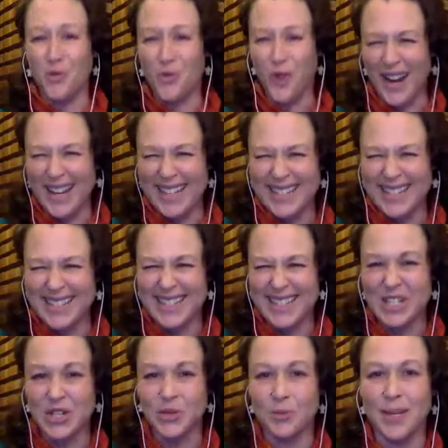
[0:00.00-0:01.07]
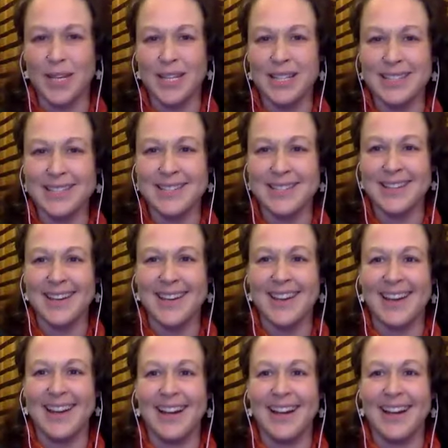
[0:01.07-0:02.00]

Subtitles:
And our rights as humans